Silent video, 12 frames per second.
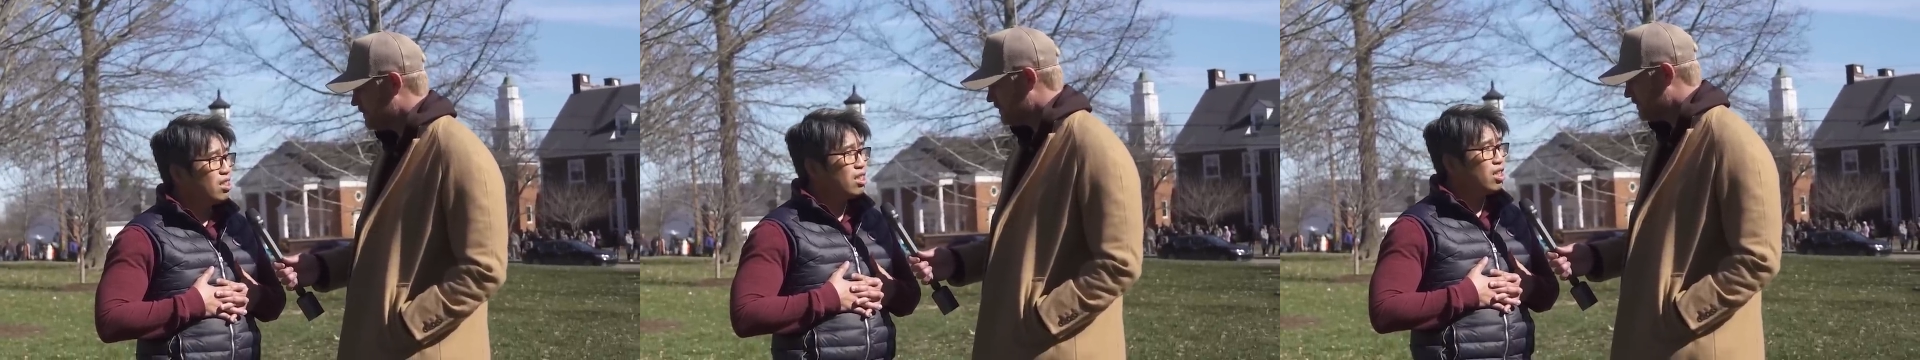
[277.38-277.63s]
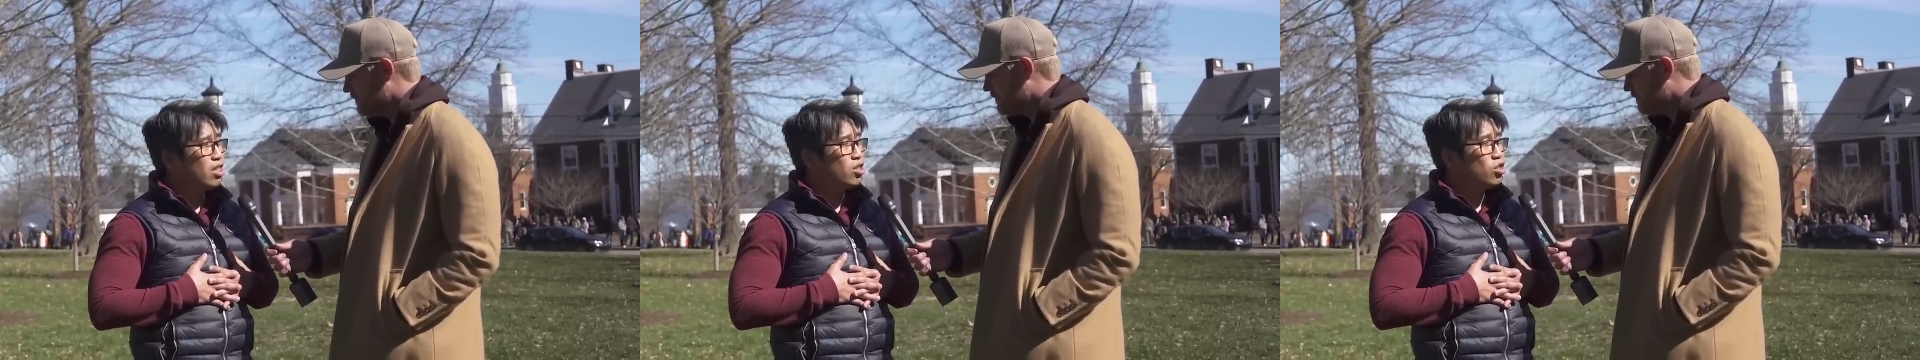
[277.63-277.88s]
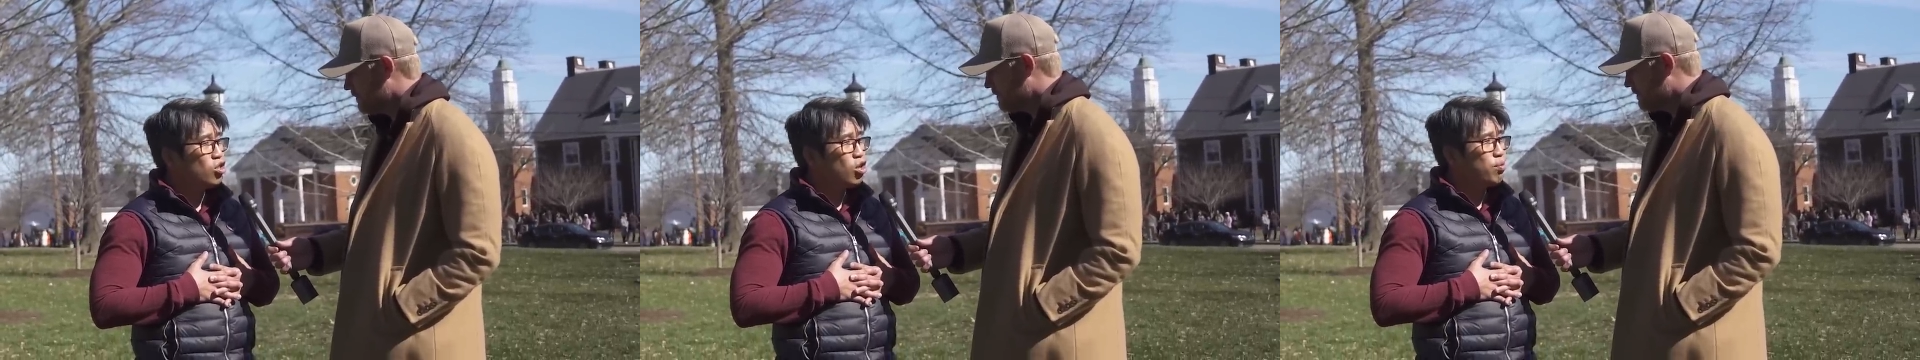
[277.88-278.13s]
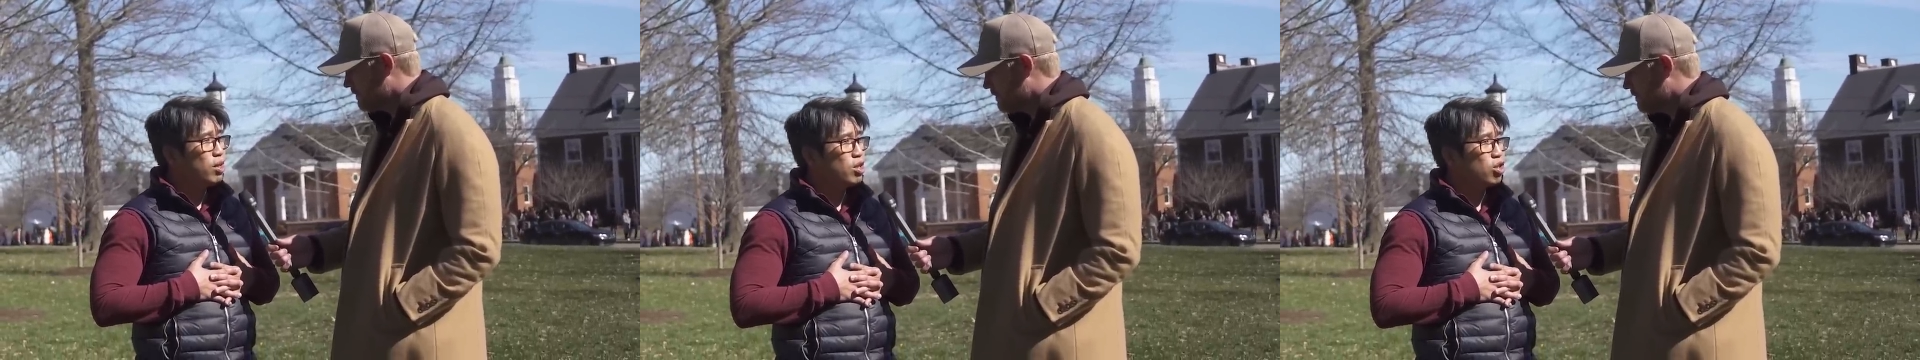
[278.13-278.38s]
There's so
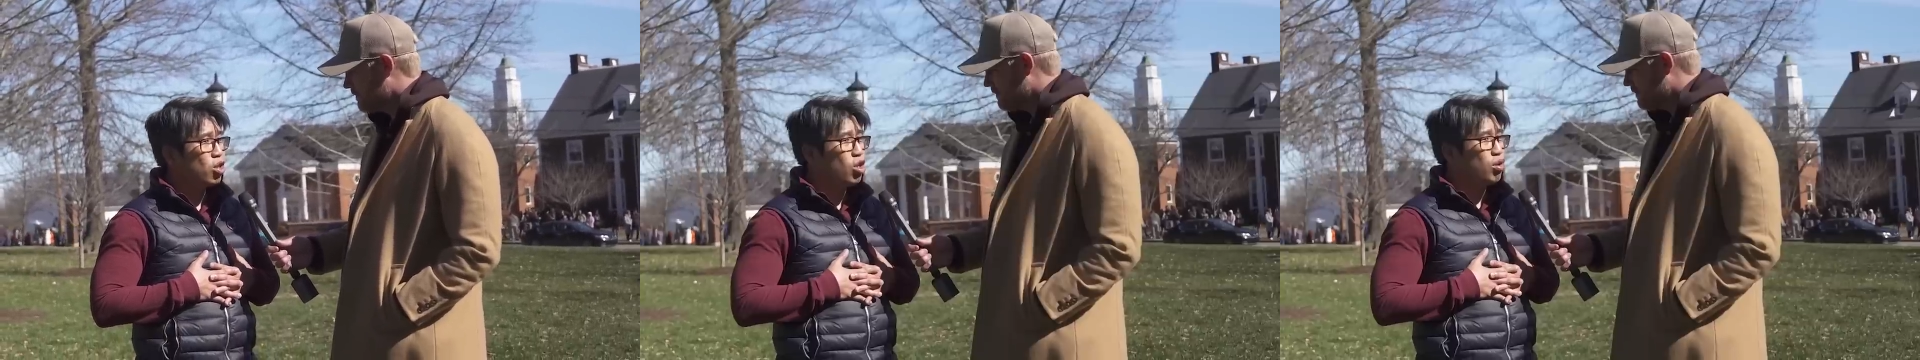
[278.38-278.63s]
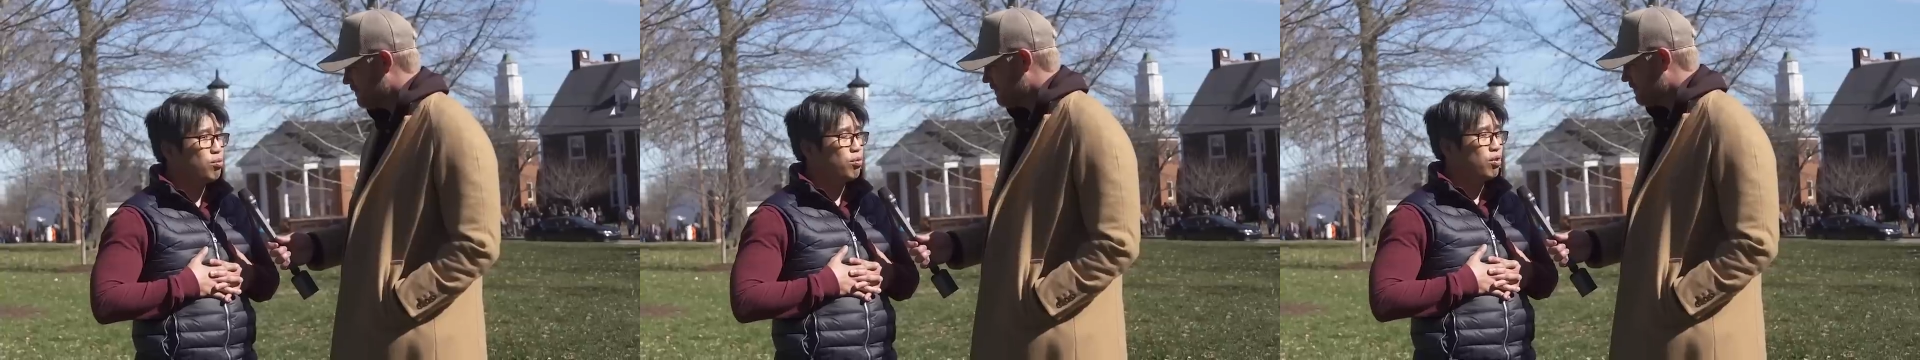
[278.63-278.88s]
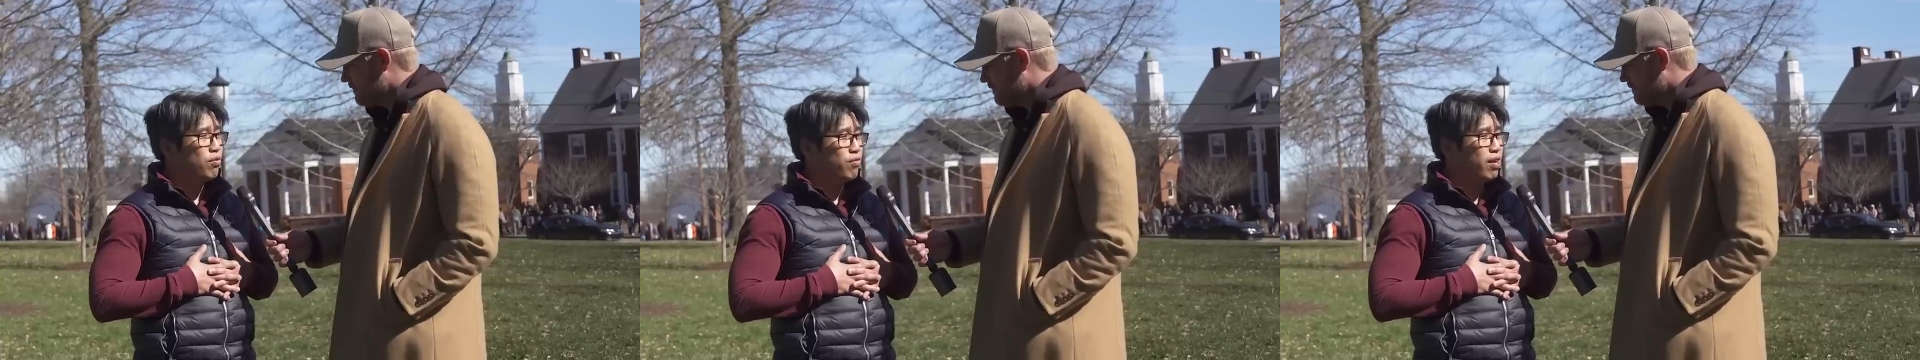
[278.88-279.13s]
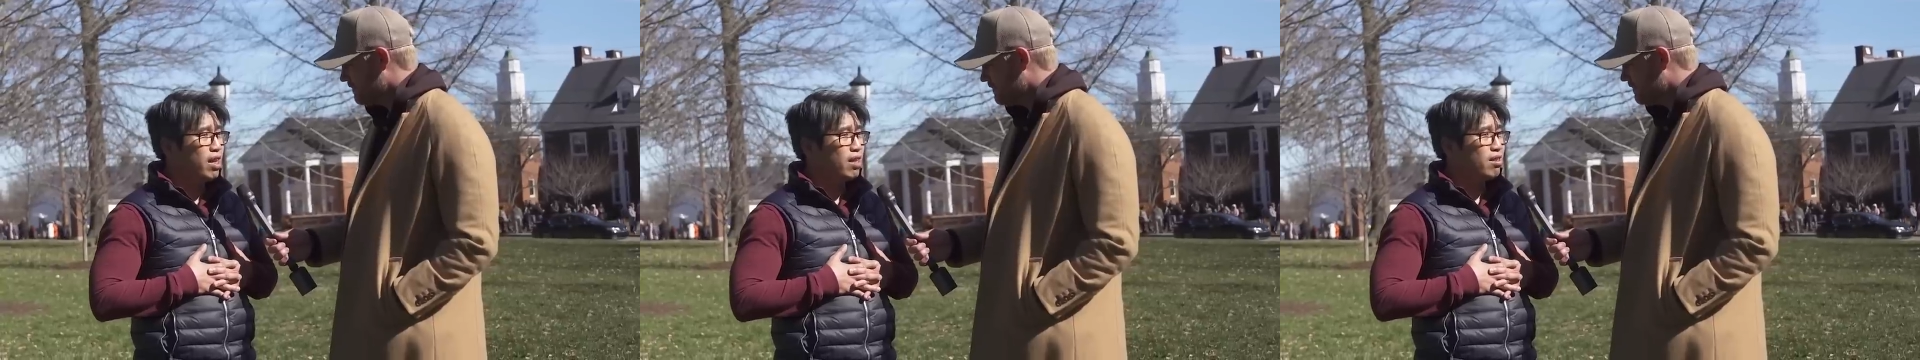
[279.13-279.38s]
much hope for the
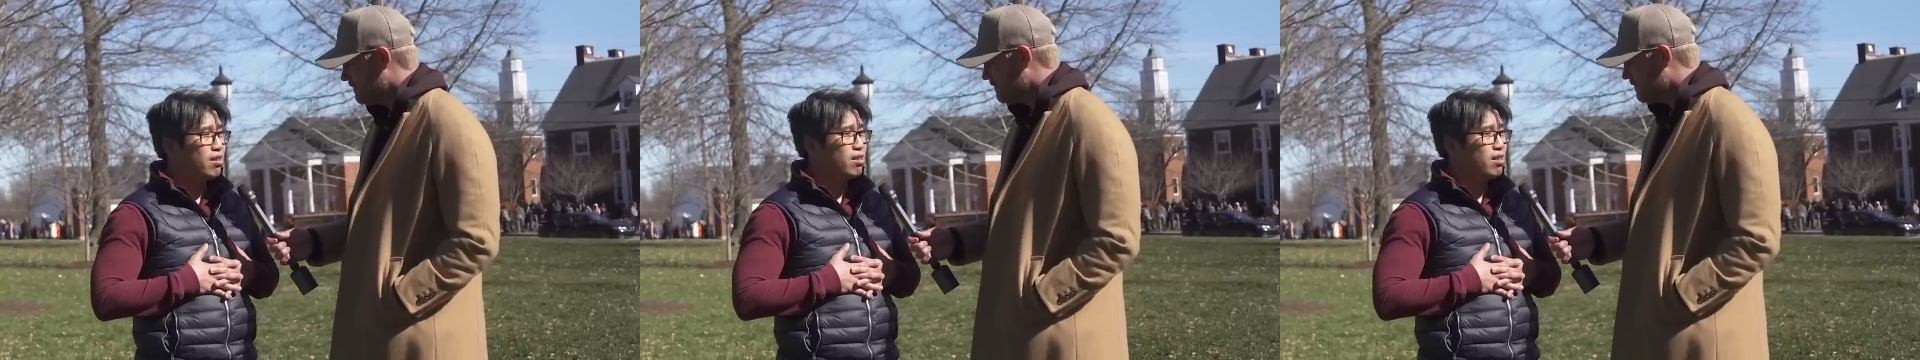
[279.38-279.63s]
faith,